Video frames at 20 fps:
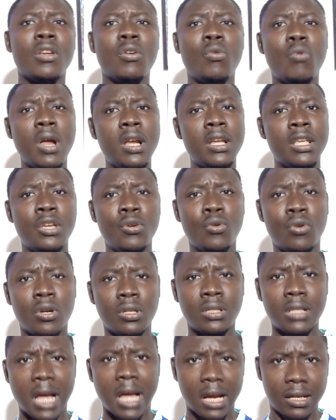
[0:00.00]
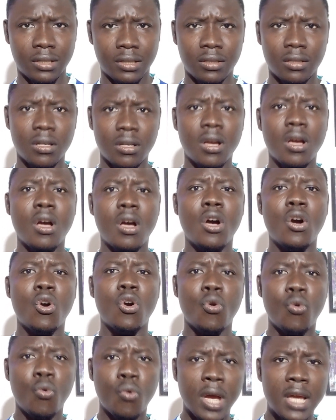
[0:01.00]
when he was asked
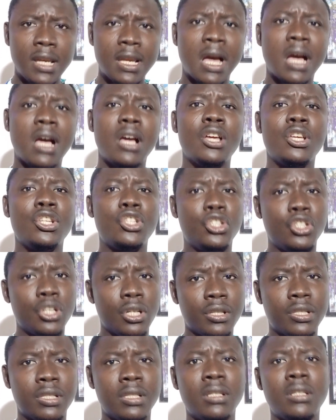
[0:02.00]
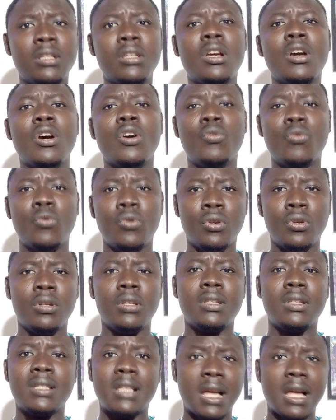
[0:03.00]
whether Chelsea will
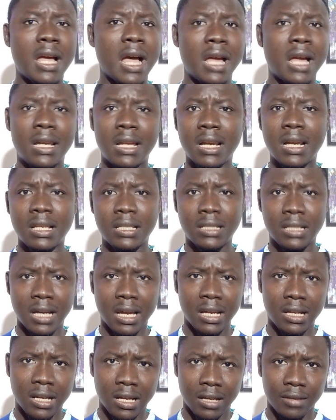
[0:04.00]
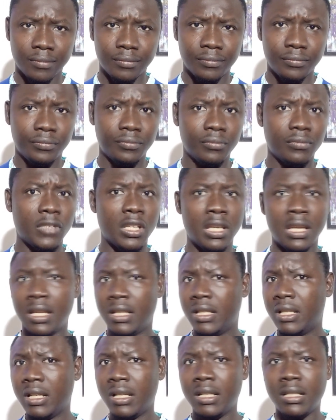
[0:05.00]
sign another striker, he
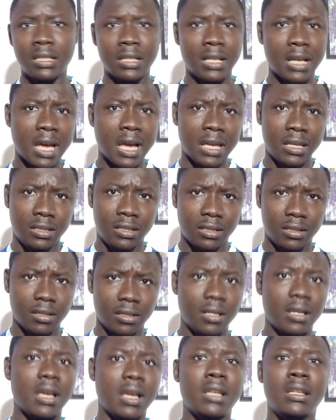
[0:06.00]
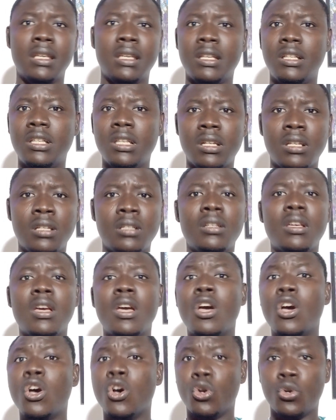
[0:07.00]
didn't deny it and he didn't
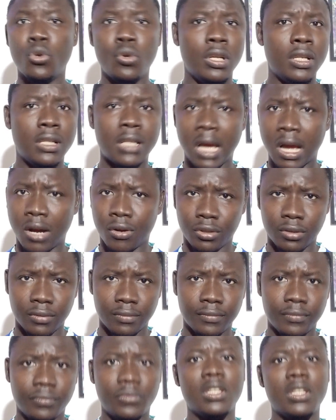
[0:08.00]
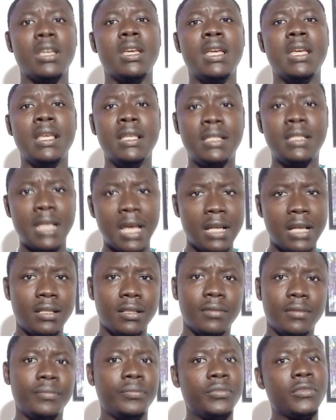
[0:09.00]
rule it out. He said
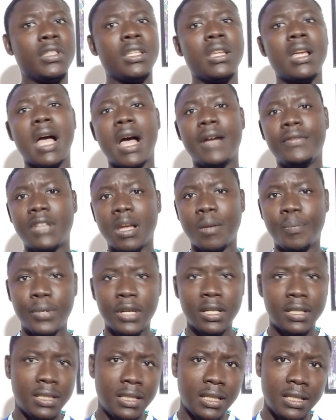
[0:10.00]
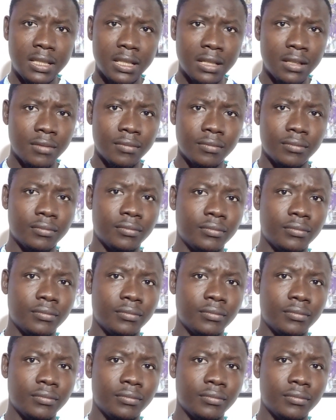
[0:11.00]
after pre-season,